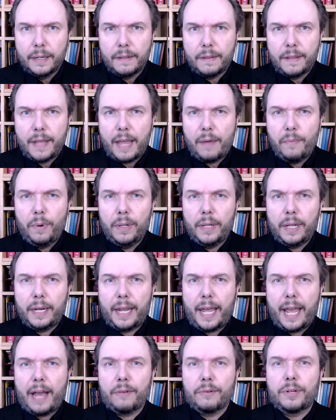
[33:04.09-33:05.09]
They will
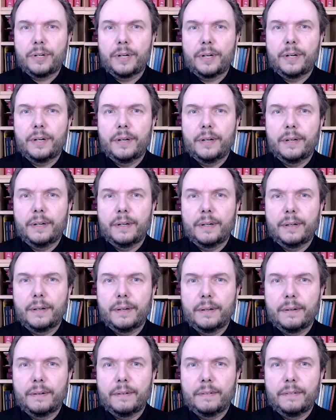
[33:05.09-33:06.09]
encounter
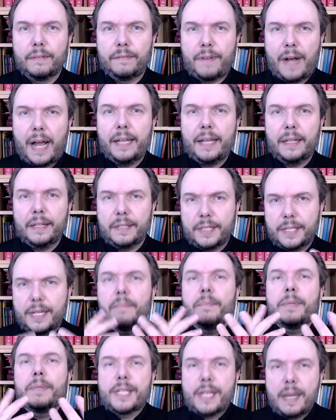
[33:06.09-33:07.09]

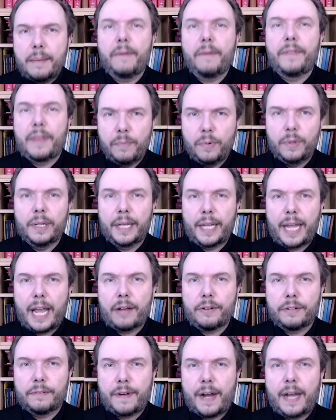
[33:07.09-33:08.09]
some some of them will
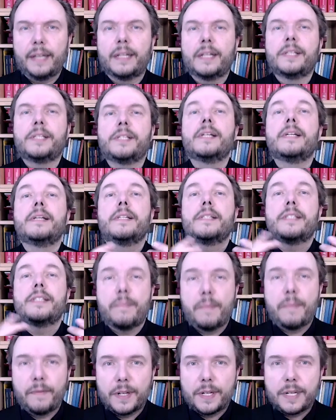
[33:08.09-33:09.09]
encounter violence
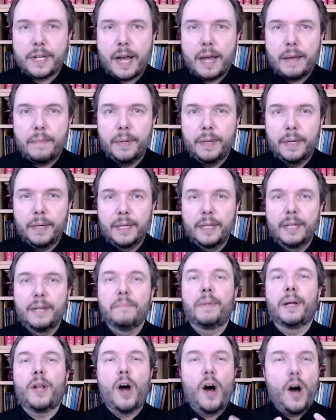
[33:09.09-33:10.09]
some of the time,
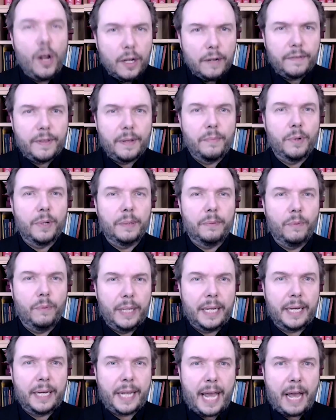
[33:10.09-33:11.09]
but all of them will,
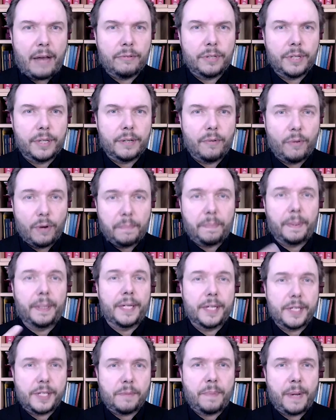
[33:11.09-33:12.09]
will encounter or
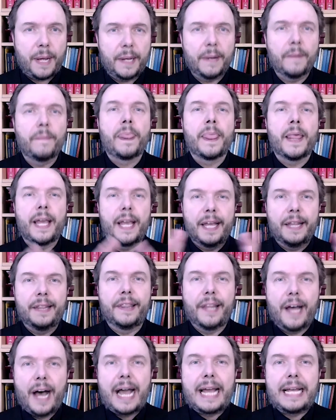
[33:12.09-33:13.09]
participate in
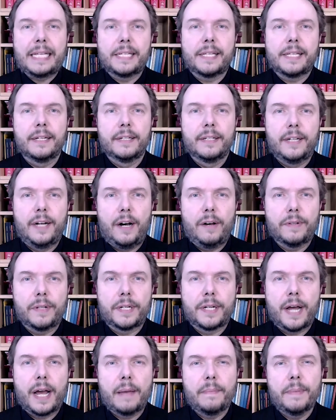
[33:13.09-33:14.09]
lies all the
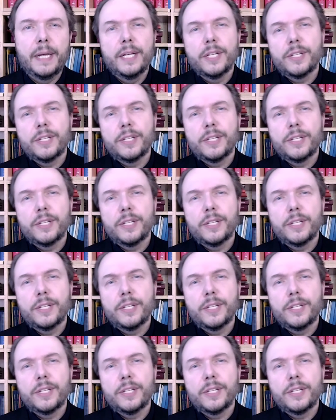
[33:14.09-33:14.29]
time.